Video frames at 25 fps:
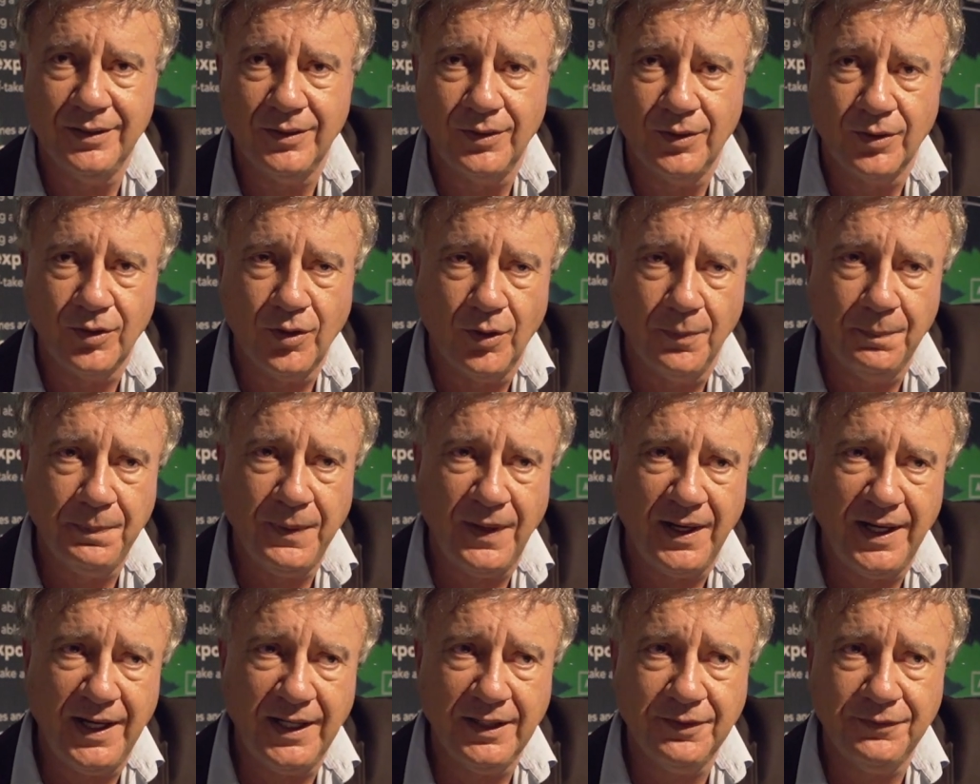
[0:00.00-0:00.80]
or
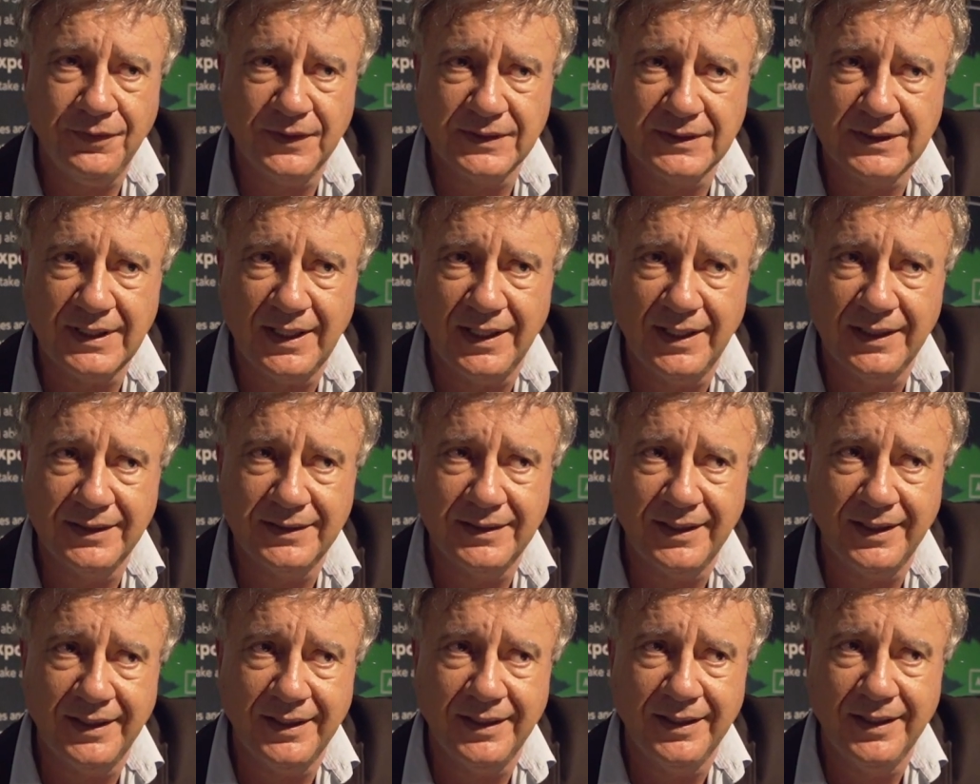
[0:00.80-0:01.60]
compliant
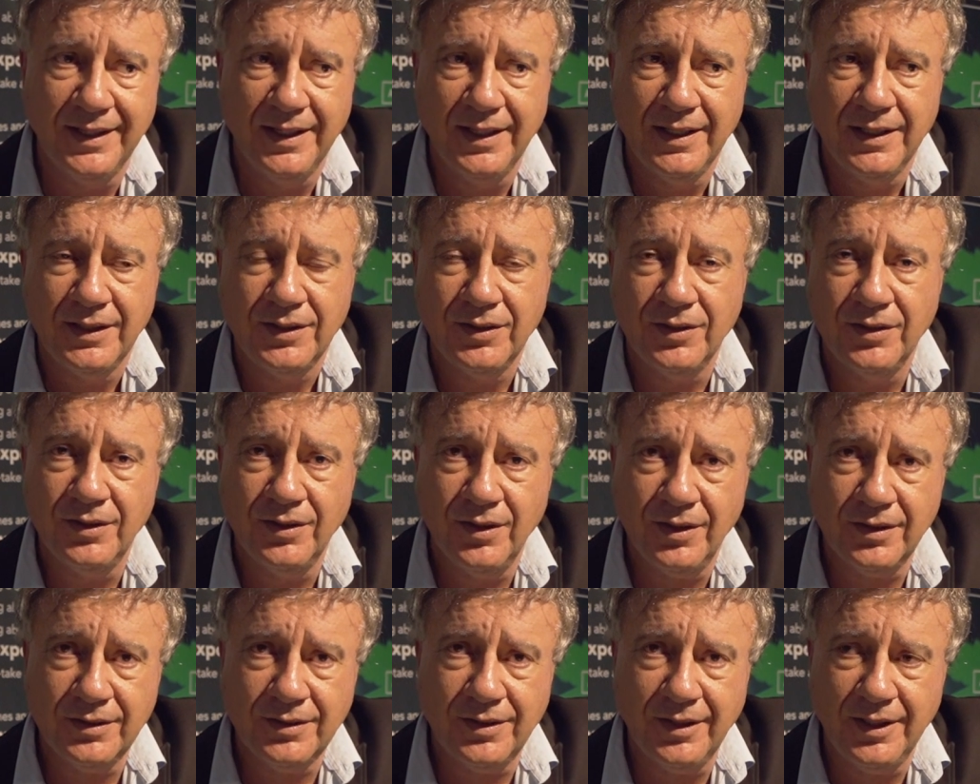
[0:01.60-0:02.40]
facility, you're
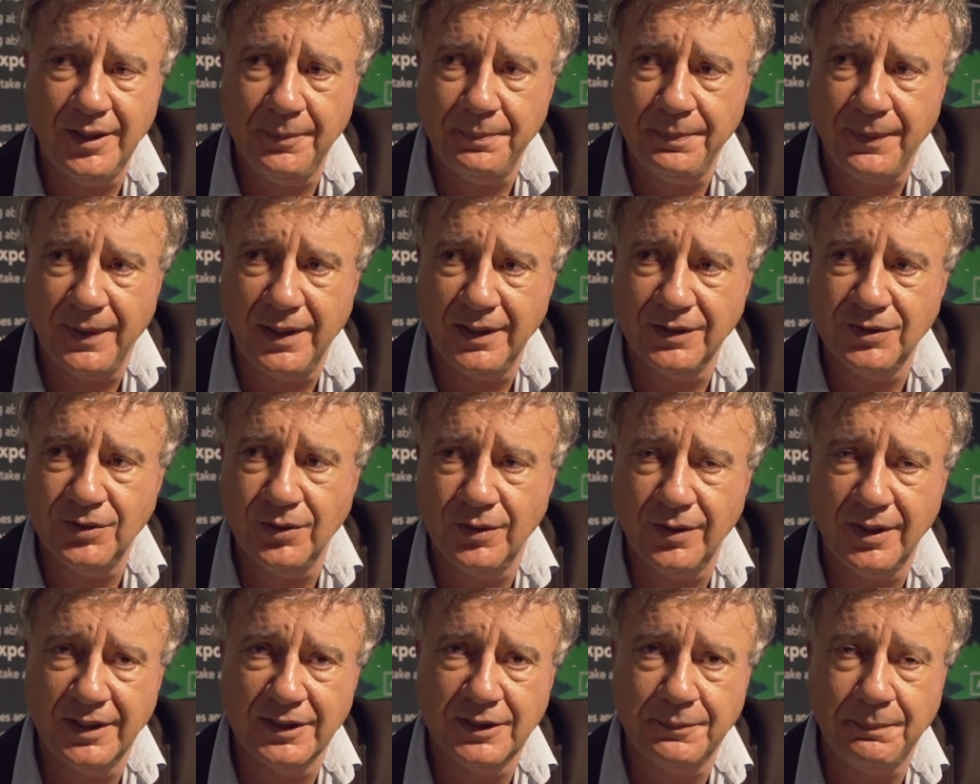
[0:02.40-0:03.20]
not going to pass
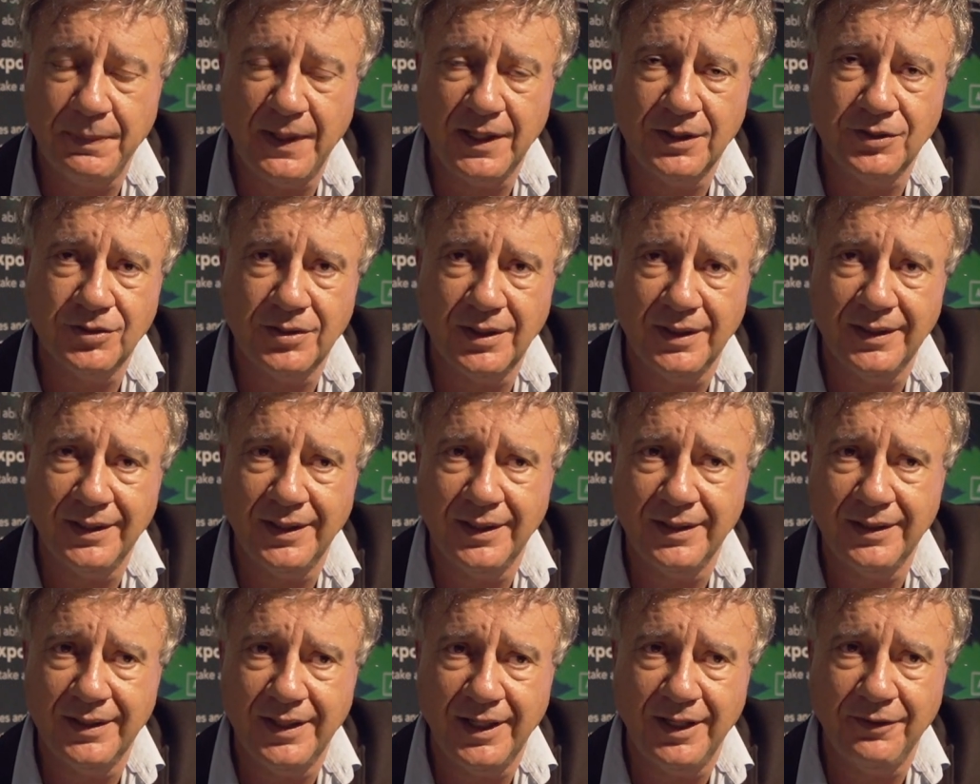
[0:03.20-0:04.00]
your inspection,
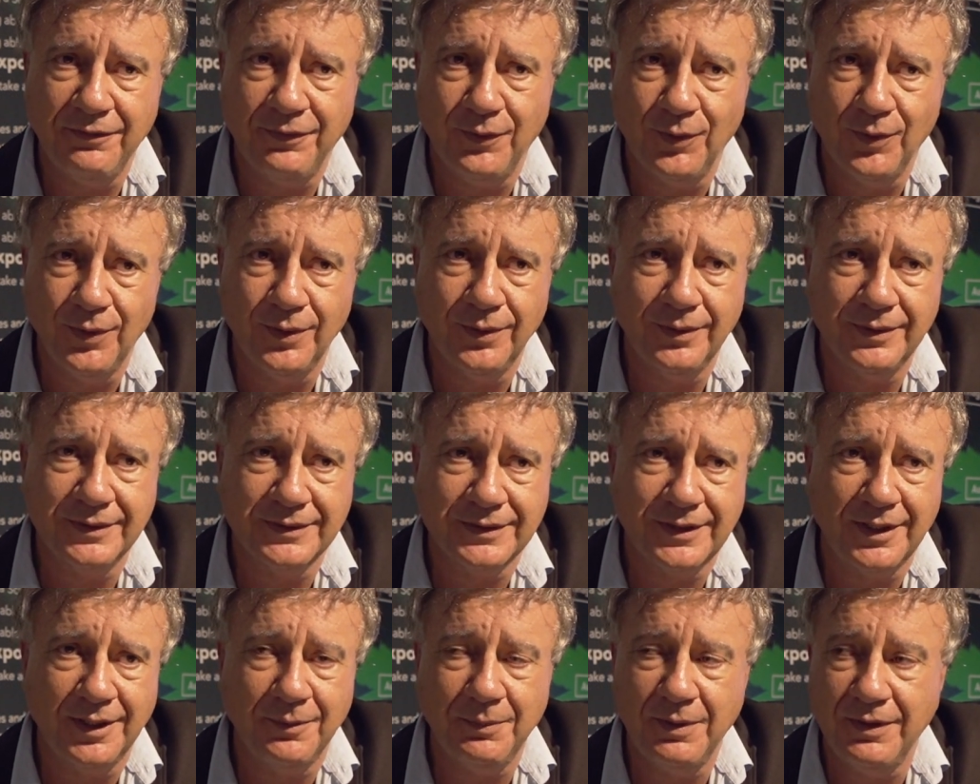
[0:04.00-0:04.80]
and therefore
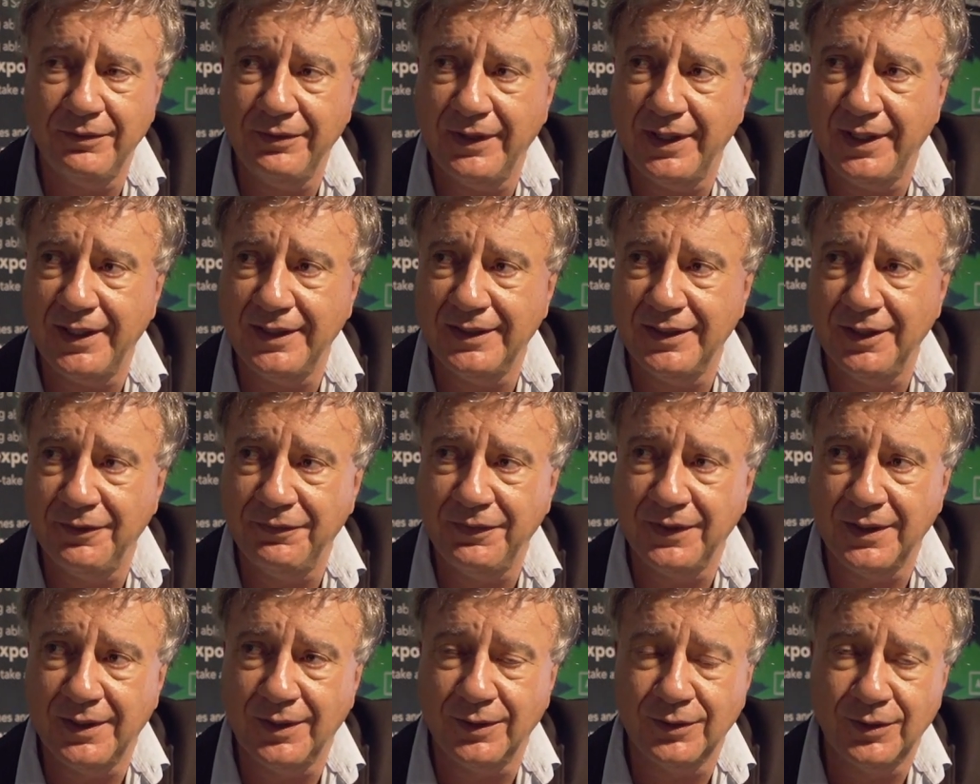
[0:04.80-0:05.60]
it's going to be very
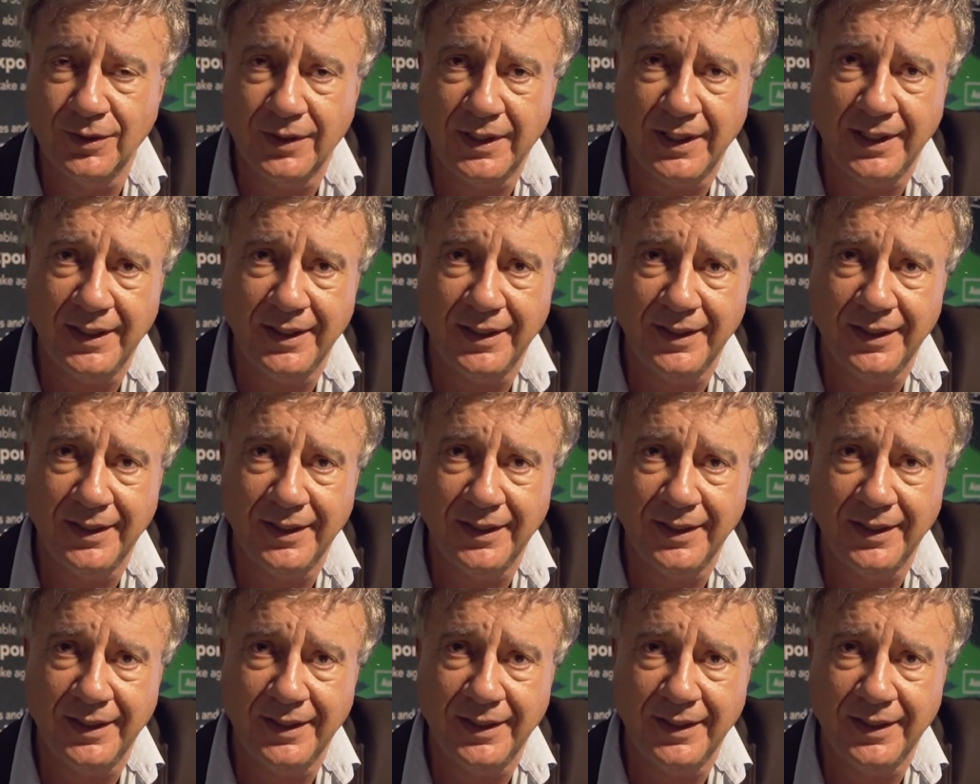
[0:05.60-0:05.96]
difficult to